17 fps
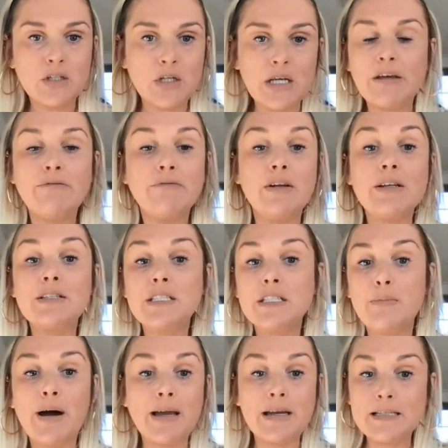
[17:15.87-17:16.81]
convinced to
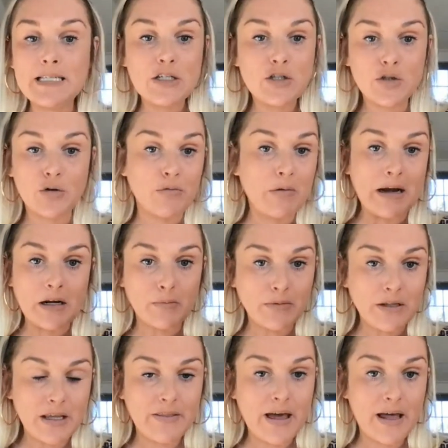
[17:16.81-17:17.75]
buy a t-shirt
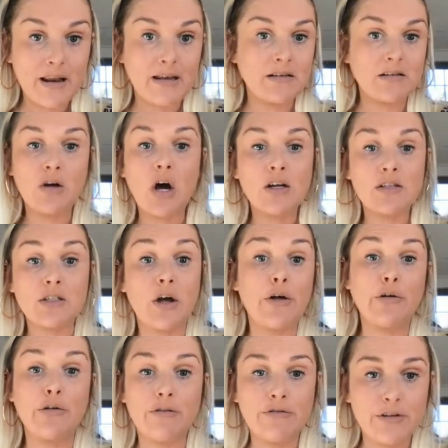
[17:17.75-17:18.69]
randomly that it costs
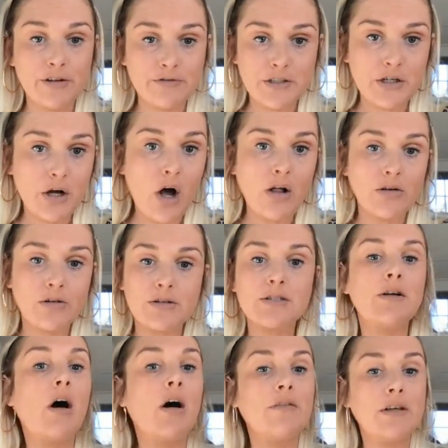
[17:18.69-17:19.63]
$150.
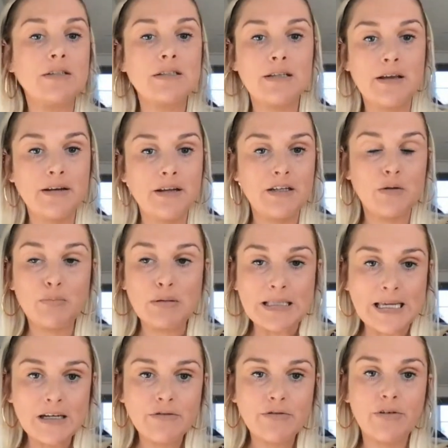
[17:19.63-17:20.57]
Obviously, I need to
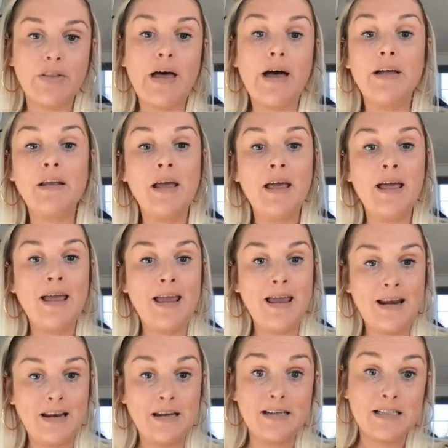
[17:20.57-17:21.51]
plan for that
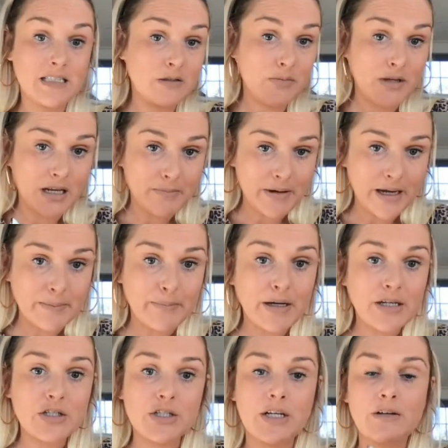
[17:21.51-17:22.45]
and it needs to be in my
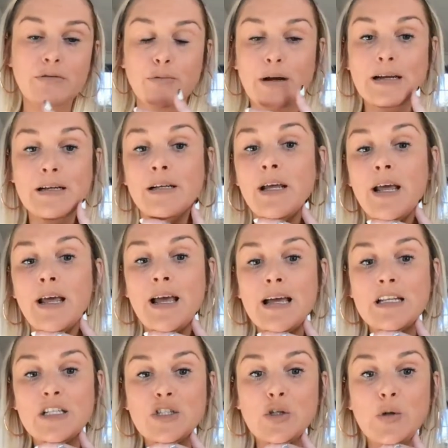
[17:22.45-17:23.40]
budget, right?
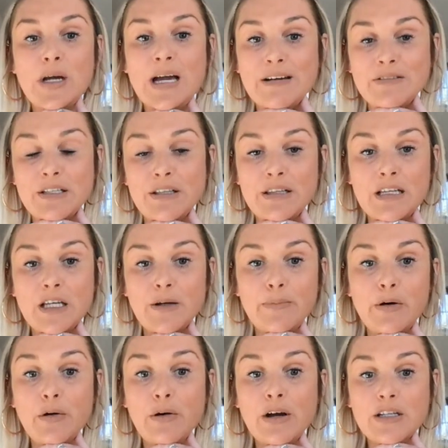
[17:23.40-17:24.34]
And so you have to think
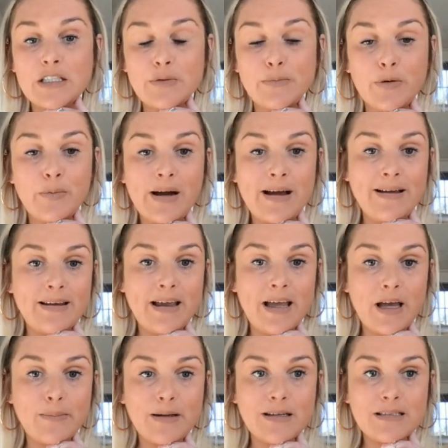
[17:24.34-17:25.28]
about customer buying
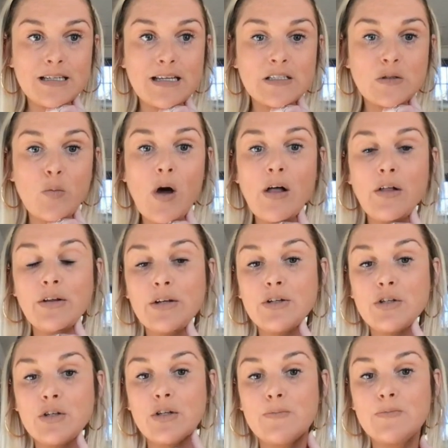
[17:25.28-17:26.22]
habits as well in
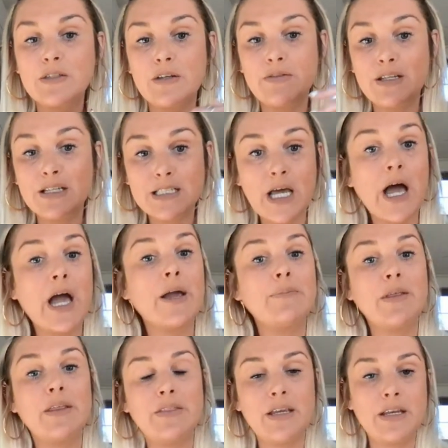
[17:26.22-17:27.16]
terms of the time
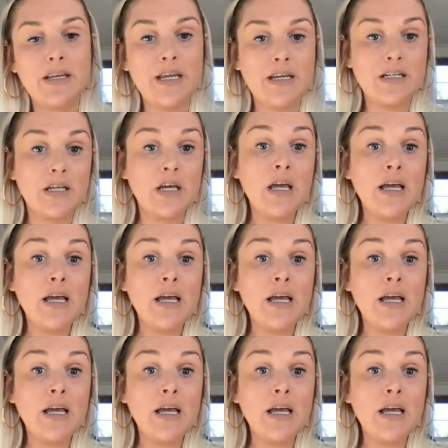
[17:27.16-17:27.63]
that they need